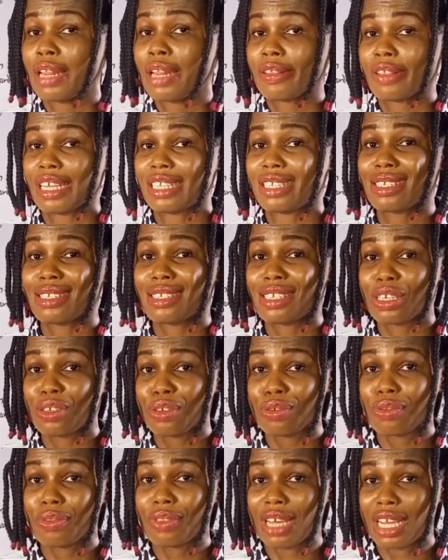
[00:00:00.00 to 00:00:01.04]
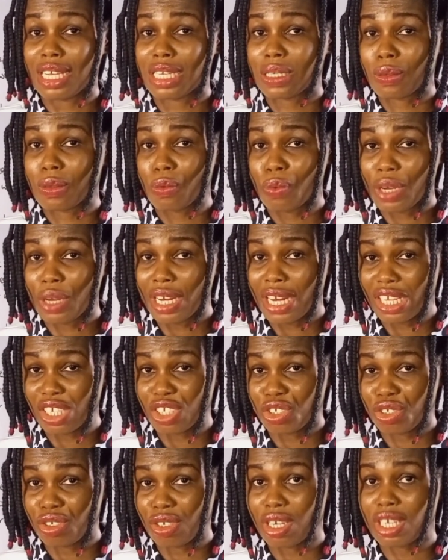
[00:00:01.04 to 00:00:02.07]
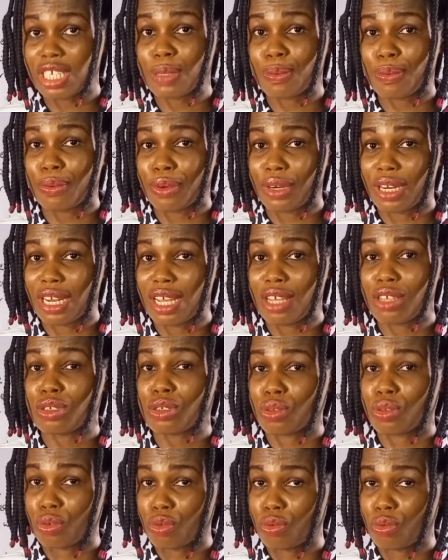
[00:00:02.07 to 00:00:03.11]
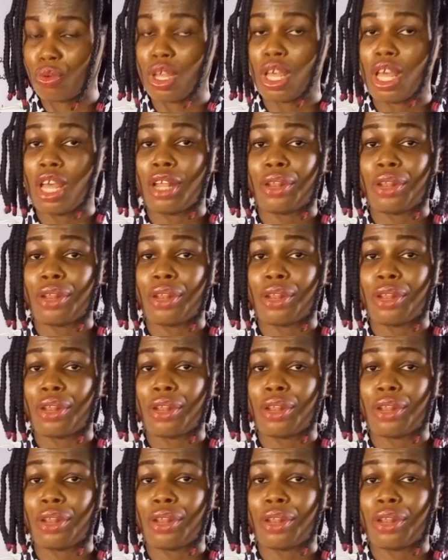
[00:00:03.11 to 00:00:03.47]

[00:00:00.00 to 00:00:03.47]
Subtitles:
That is the U that we Nigerians pronounce U,